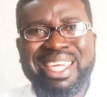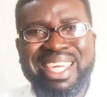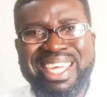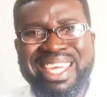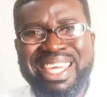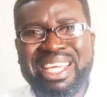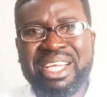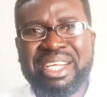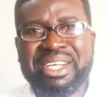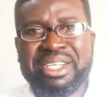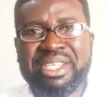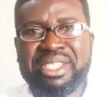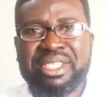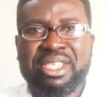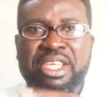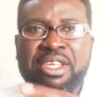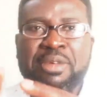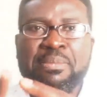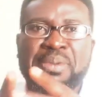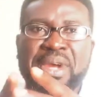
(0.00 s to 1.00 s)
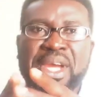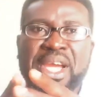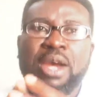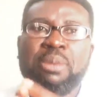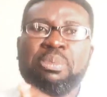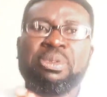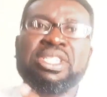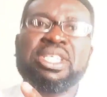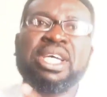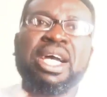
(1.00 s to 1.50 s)
increase in per
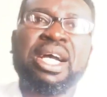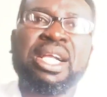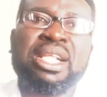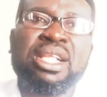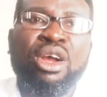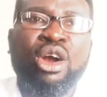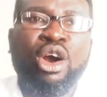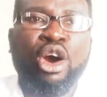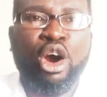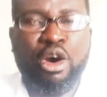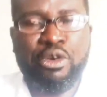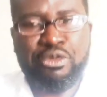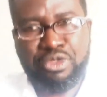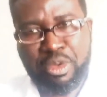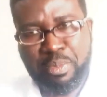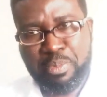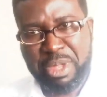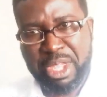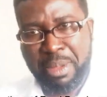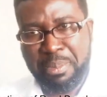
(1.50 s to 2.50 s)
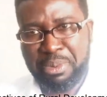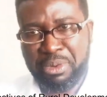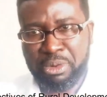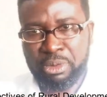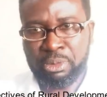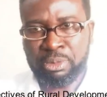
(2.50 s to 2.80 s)
capita of the people.